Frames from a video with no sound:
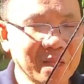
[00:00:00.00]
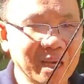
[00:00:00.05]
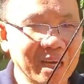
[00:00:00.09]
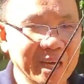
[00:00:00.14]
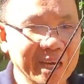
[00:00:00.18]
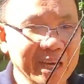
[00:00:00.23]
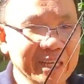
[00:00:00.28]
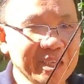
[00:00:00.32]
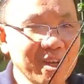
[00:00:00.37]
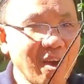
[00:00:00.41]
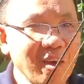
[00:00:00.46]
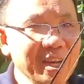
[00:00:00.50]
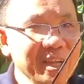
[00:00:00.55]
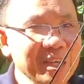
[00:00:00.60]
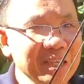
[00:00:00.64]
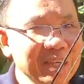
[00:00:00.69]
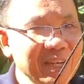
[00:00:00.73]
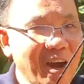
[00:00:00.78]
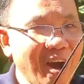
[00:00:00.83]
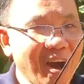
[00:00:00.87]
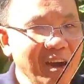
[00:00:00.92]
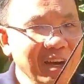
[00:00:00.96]
It
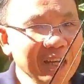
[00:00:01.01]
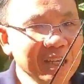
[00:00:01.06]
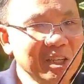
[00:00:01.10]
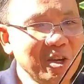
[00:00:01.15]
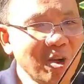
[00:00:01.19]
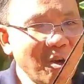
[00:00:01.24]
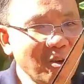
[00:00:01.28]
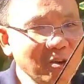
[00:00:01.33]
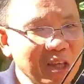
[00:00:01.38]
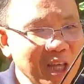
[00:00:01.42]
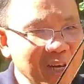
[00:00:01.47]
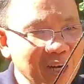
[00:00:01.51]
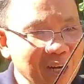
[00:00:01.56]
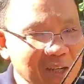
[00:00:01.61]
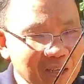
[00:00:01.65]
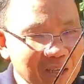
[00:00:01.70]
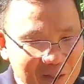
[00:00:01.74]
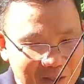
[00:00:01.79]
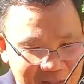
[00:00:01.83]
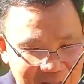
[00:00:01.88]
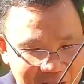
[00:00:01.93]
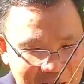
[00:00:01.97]
only go the
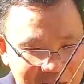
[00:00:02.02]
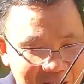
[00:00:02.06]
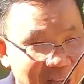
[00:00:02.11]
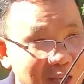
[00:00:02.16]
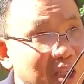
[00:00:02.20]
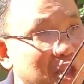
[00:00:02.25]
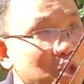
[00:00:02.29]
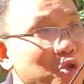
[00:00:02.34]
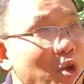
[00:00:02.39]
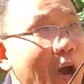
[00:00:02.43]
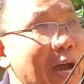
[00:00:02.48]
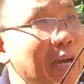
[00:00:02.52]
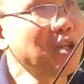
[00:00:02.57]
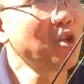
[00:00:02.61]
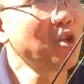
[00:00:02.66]
strike